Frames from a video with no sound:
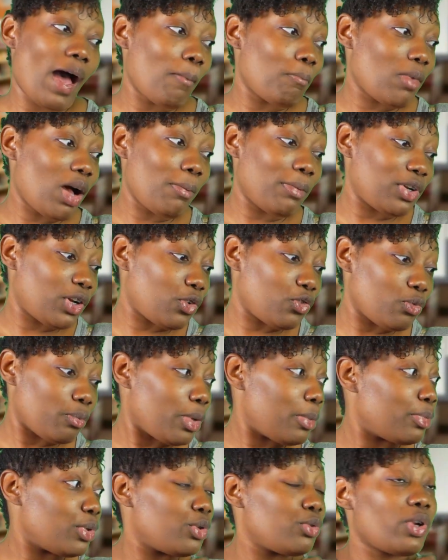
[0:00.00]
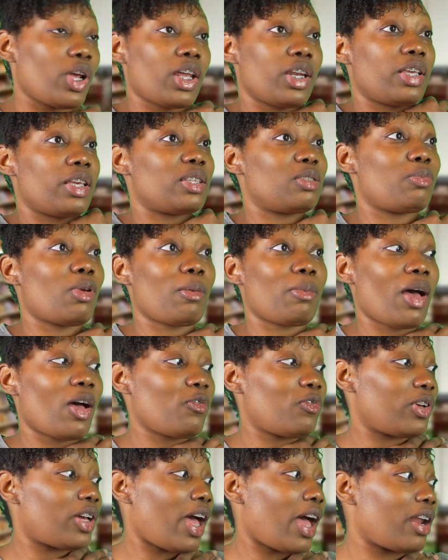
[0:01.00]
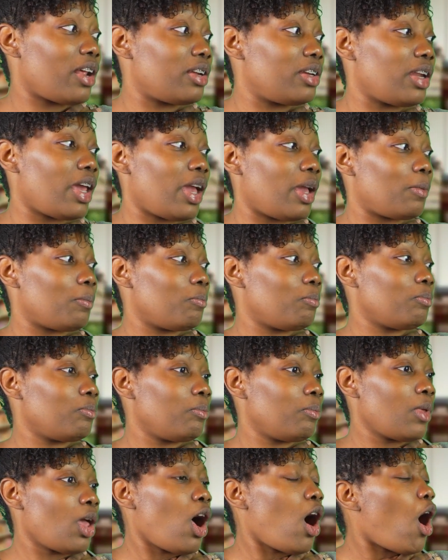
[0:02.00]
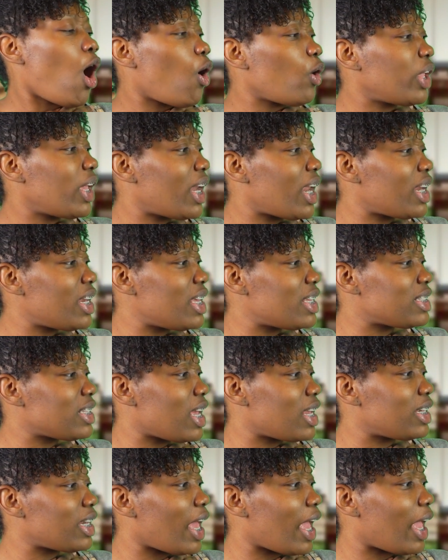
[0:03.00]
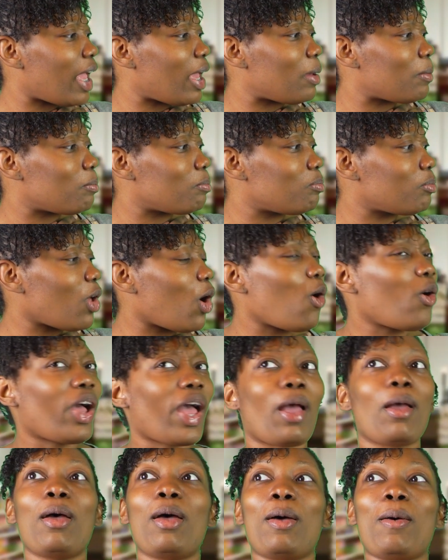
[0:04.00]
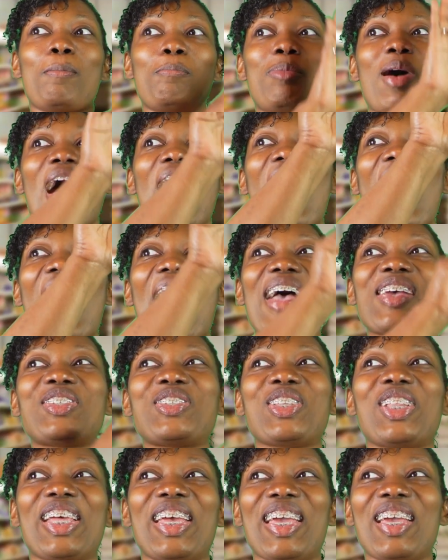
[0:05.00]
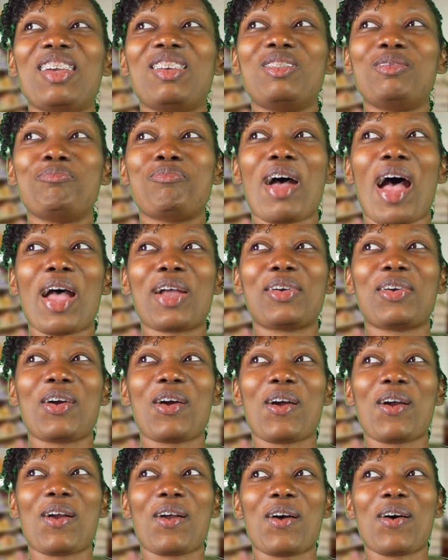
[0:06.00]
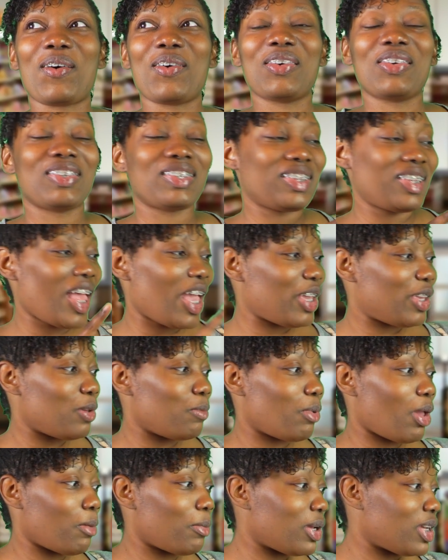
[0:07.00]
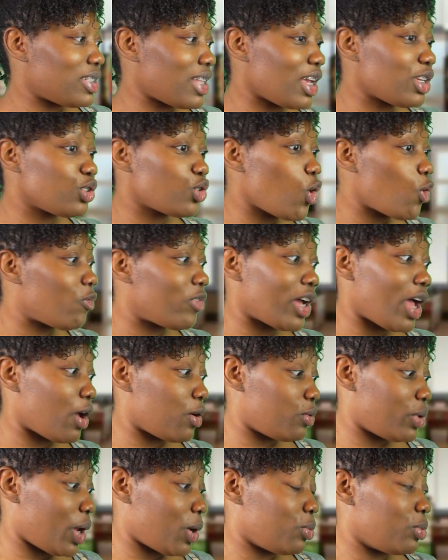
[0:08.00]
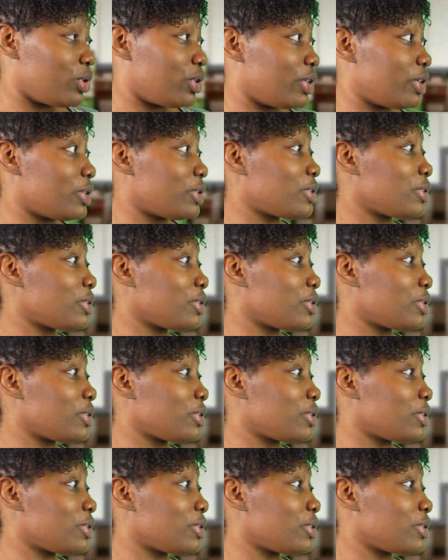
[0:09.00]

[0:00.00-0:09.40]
Mama don't remember who that is, baby. I forgot her name. Oh, yeah, that is her name. Okay. Bye, Ashley. Bye, girl. Thank you, baby, because I sure forgot who that was.